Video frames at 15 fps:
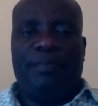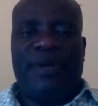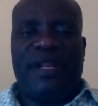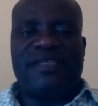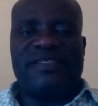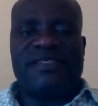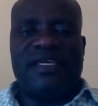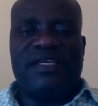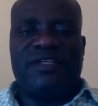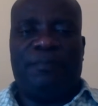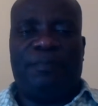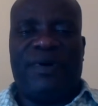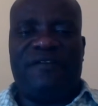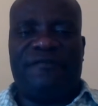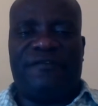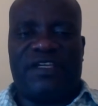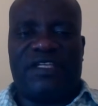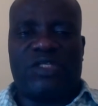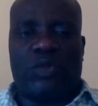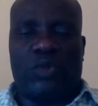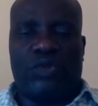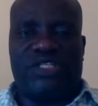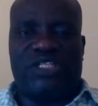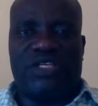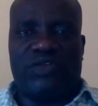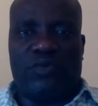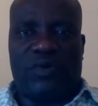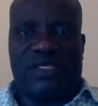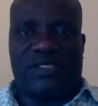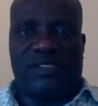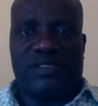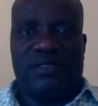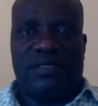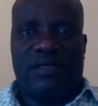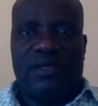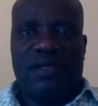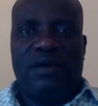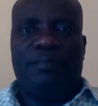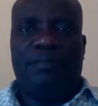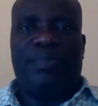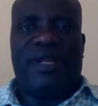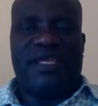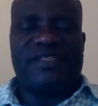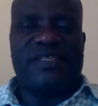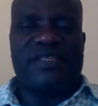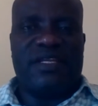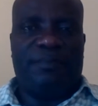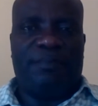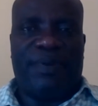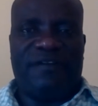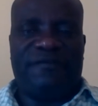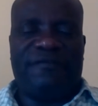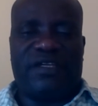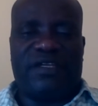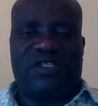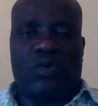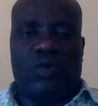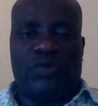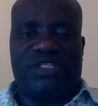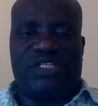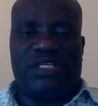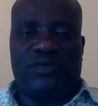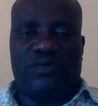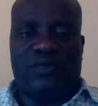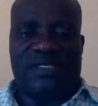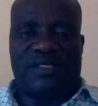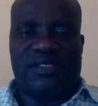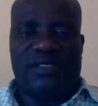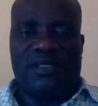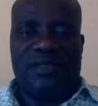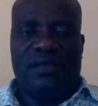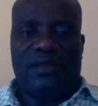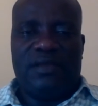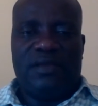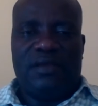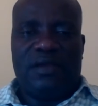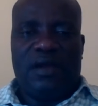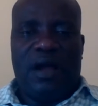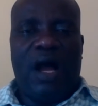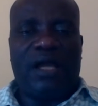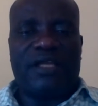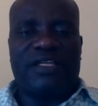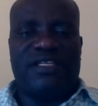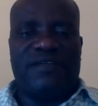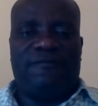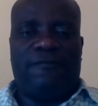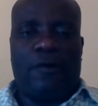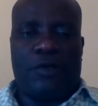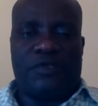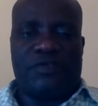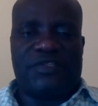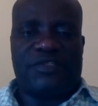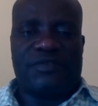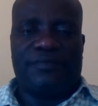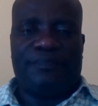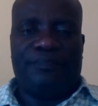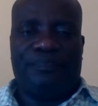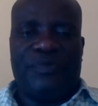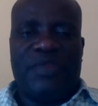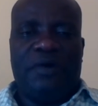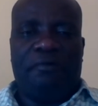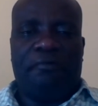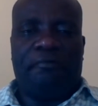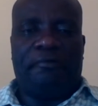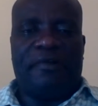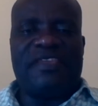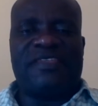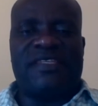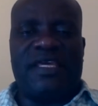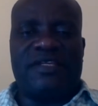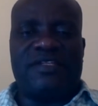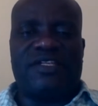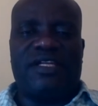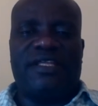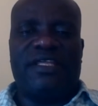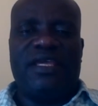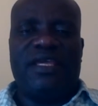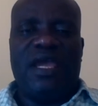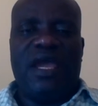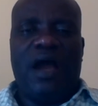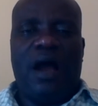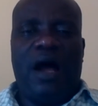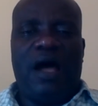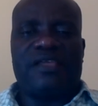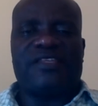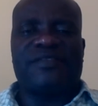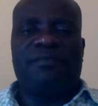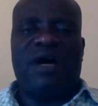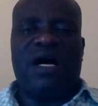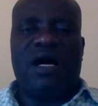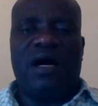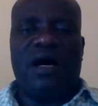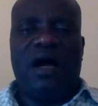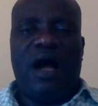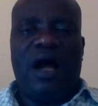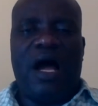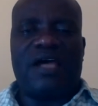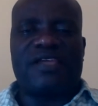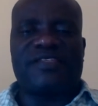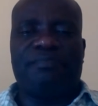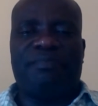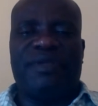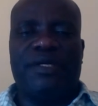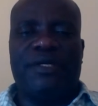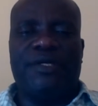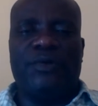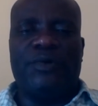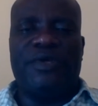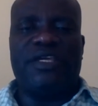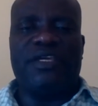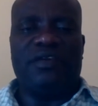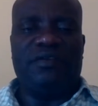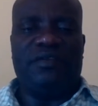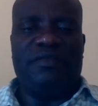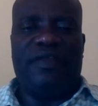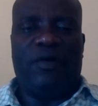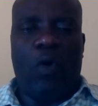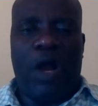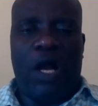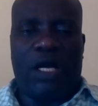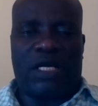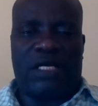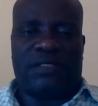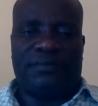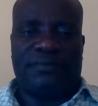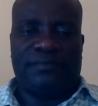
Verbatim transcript: present perfect continuous, present perfect continuous, active voice. Recently, Asma has been doing the work.